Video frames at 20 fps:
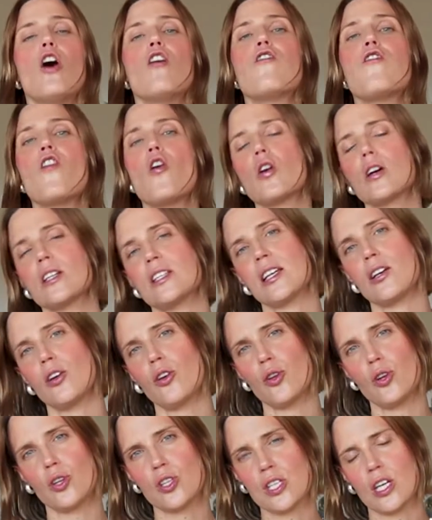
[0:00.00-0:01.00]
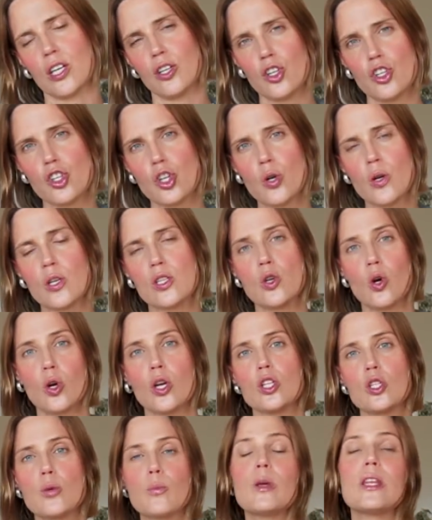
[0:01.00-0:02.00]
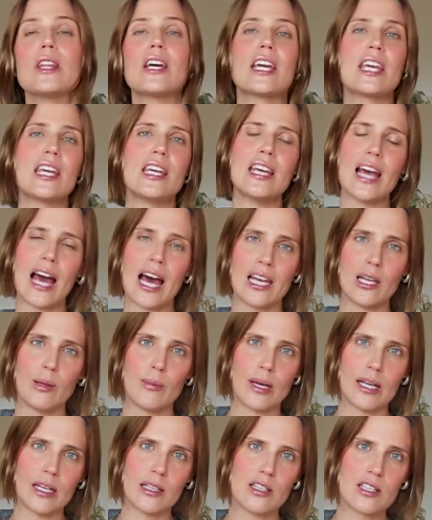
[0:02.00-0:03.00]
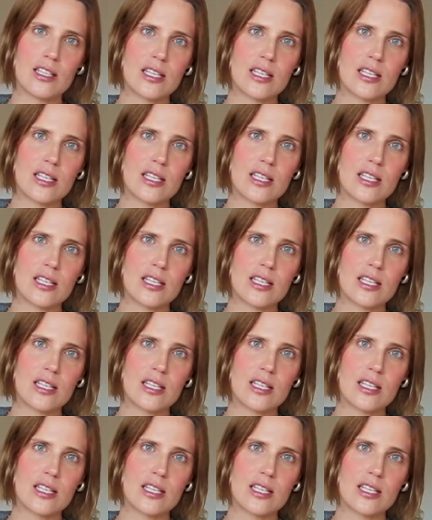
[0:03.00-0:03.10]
Focusing on your signature is going to be the key element.